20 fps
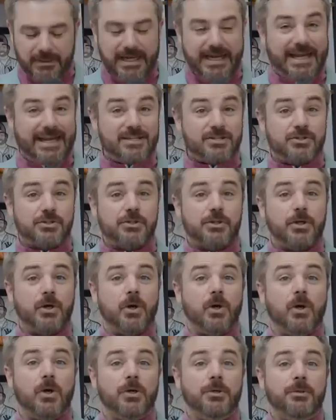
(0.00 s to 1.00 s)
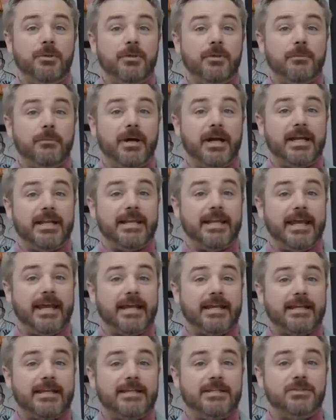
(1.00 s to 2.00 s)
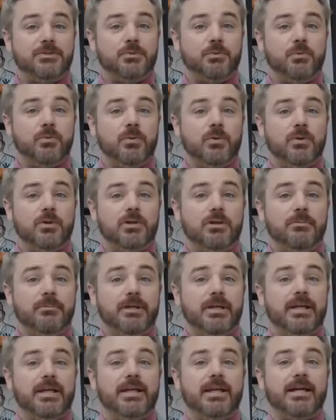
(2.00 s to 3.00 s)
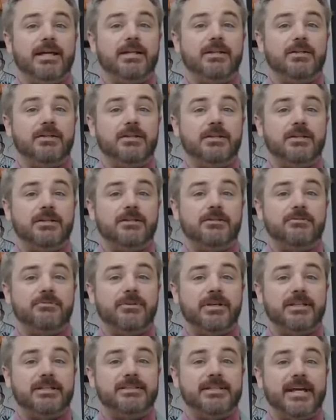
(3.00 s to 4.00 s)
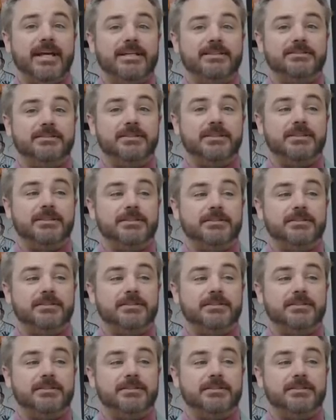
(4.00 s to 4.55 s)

My hands are cold, my neck is warm, and I look fantastic.